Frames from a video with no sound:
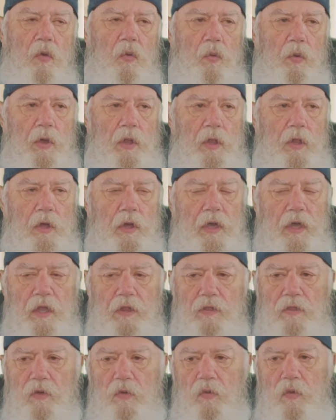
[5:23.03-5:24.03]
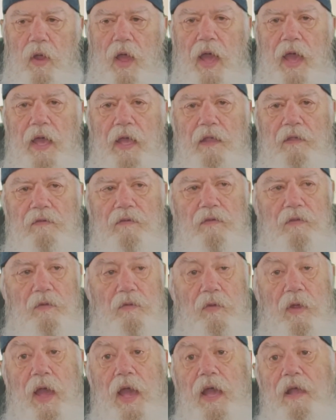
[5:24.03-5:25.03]
We look at the riots
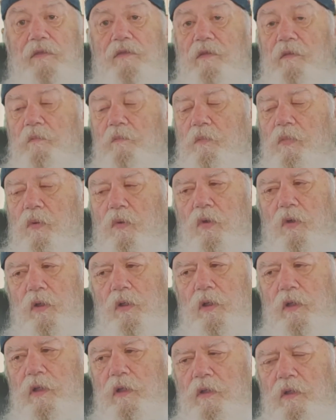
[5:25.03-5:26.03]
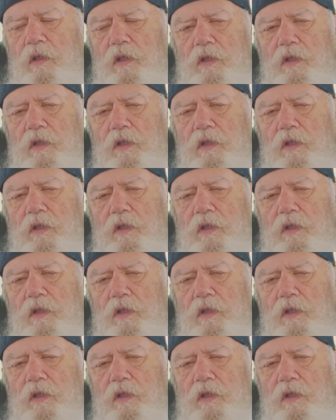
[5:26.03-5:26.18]
in Portland,